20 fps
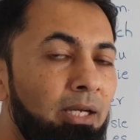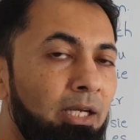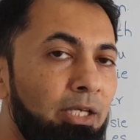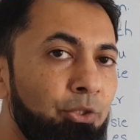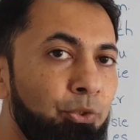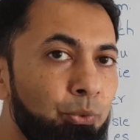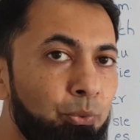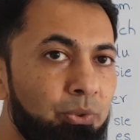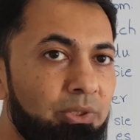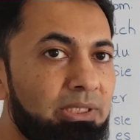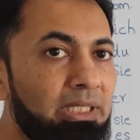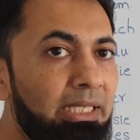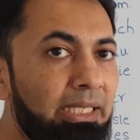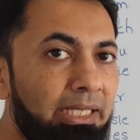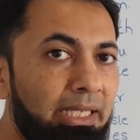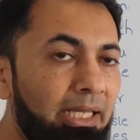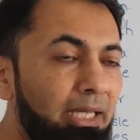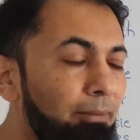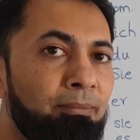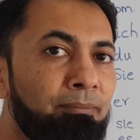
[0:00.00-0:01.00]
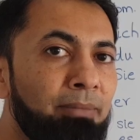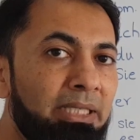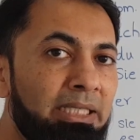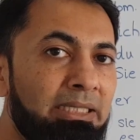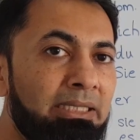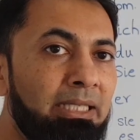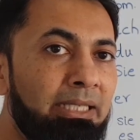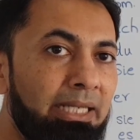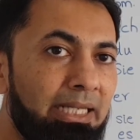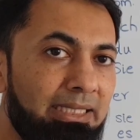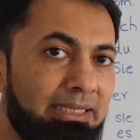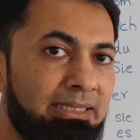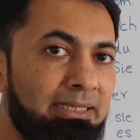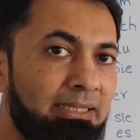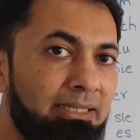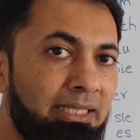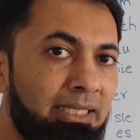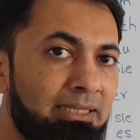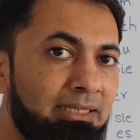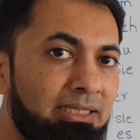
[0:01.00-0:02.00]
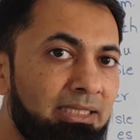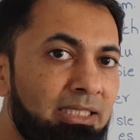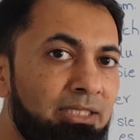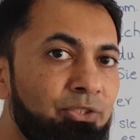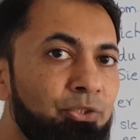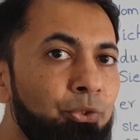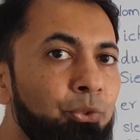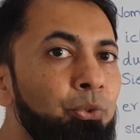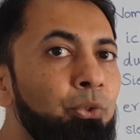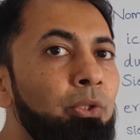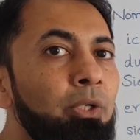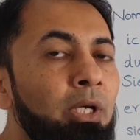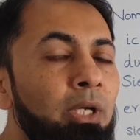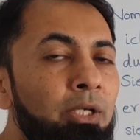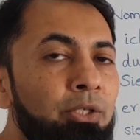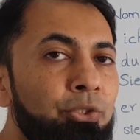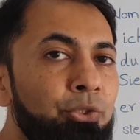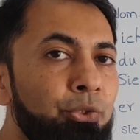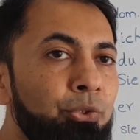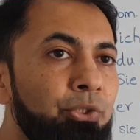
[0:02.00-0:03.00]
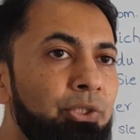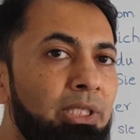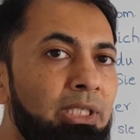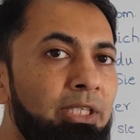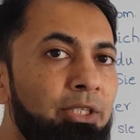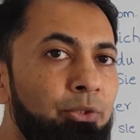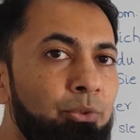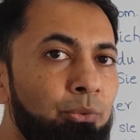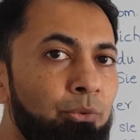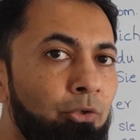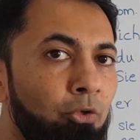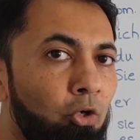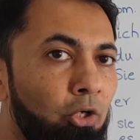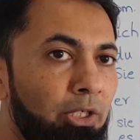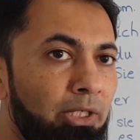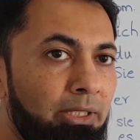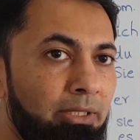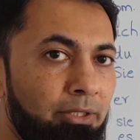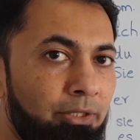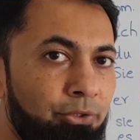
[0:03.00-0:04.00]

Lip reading: use the name, but in the next sentences you usually do not